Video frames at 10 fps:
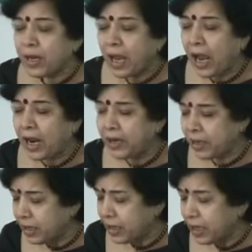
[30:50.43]
And
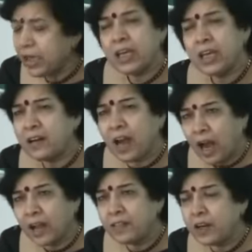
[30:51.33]
in
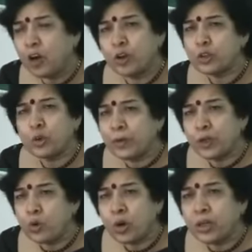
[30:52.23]
Andhra also we
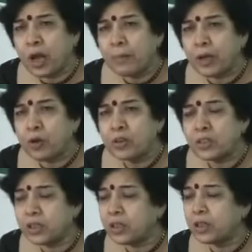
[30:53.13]
do not come across
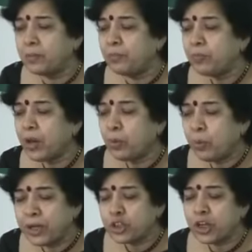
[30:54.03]
the term
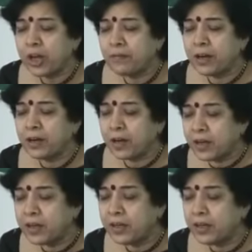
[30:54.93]
Veershaiva
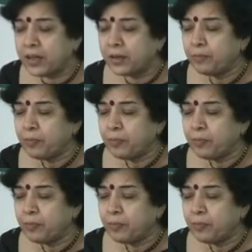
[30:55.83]
earlier.